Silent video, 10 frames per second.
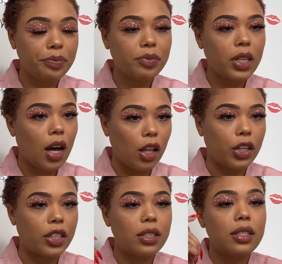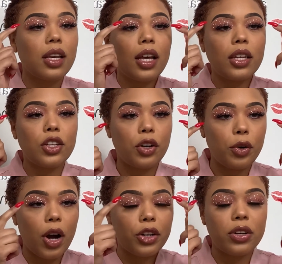colors, you know,
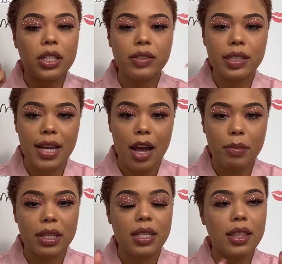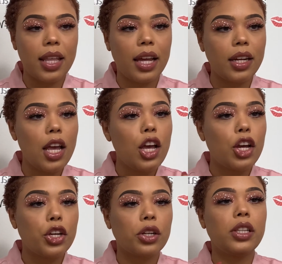underneath the diamonds, and then
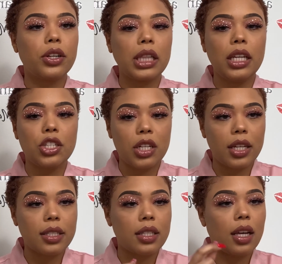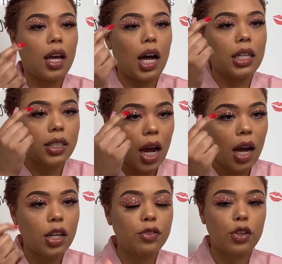you're literally just a dot
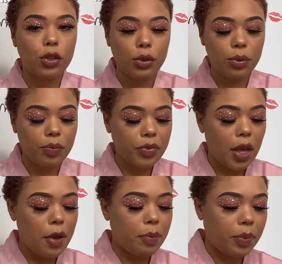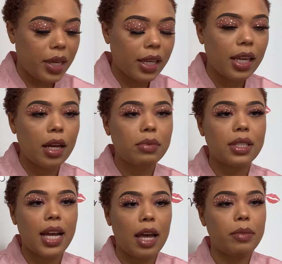of glue, picking up the
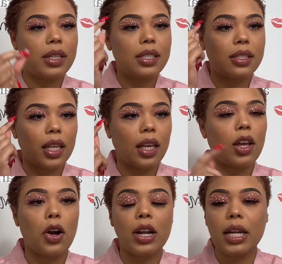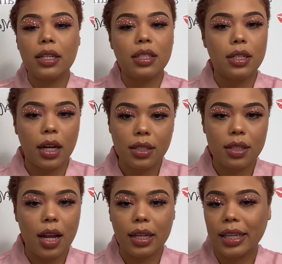diamond, sticking it on. It does
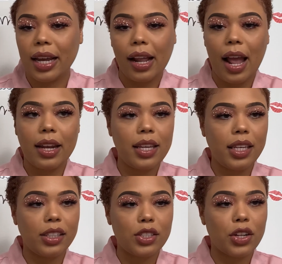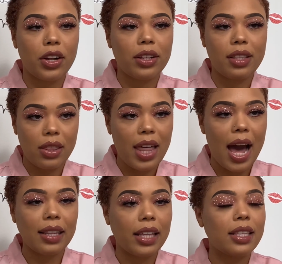not get any easier than that.
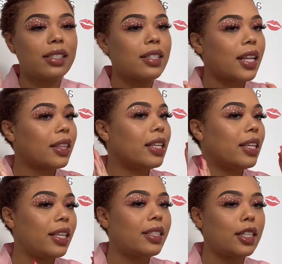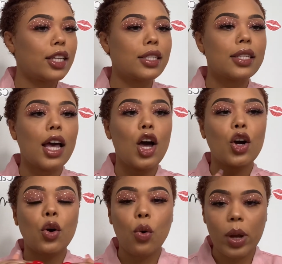Like, this is like the easiest,
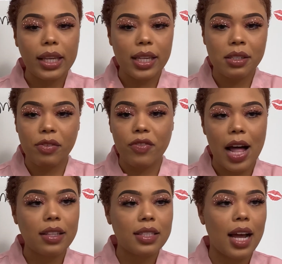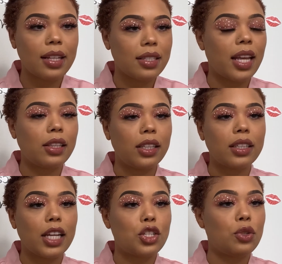quickest Valentine's Day look
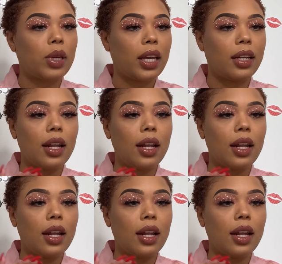that you can